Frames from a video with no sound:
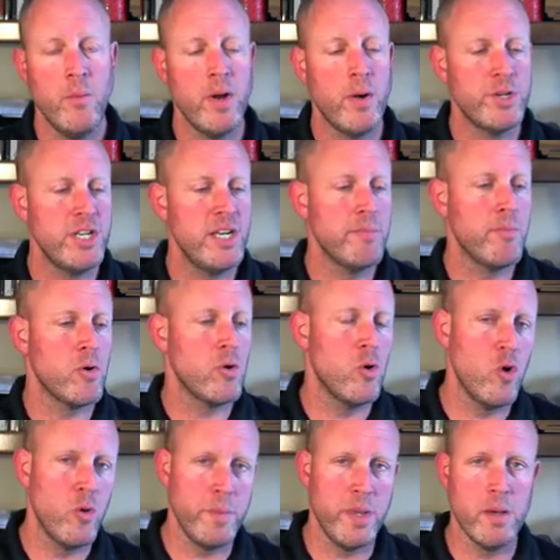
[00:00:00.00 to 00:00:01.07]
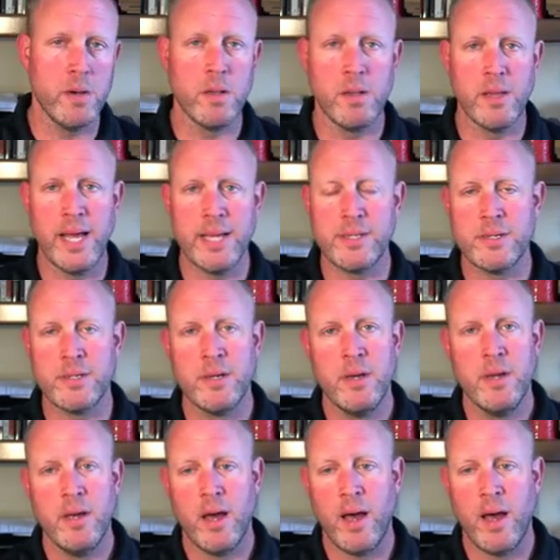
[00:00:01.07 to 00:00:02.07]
We want you to eat more oatmeal, less